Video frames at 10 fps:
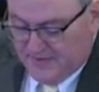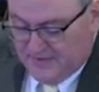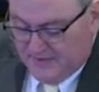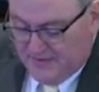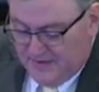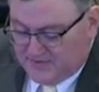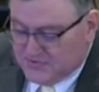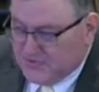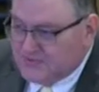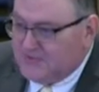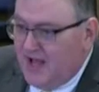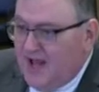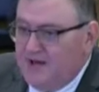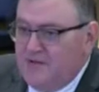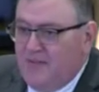got so
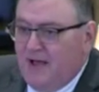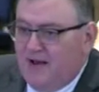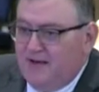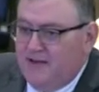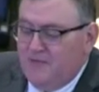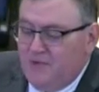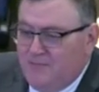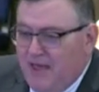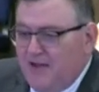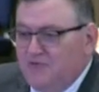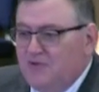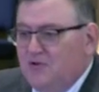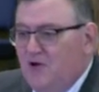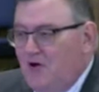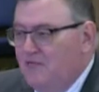excited about it, he went back to the
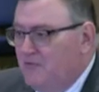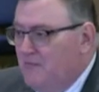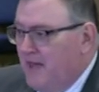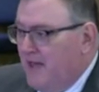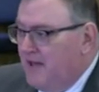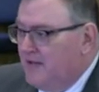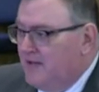laundromat,